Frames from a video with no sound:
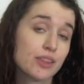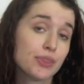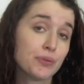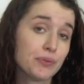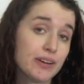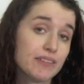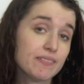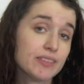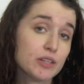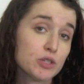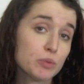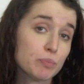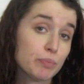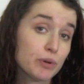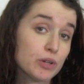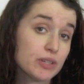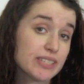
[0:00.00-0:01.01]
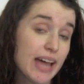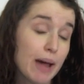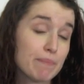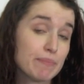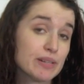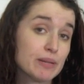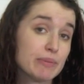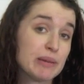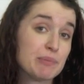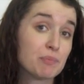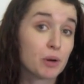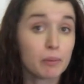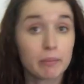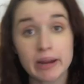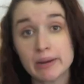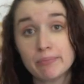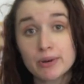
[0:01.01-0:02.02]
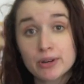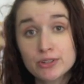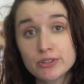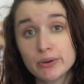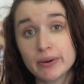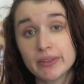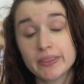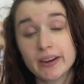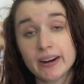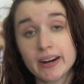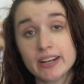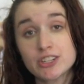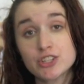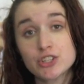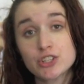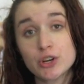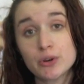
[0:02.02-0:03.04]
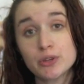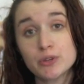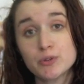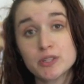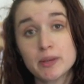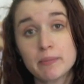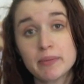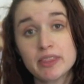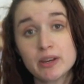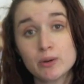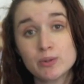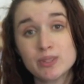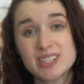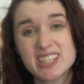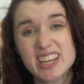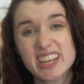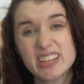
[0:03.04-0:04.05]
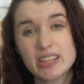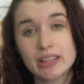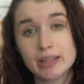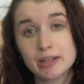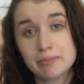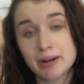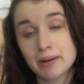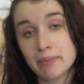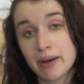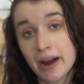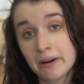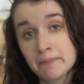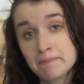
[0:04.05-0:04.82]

3 of those books happen to be mermaid books, so I thought I'd show you some of those and tell you a little bit about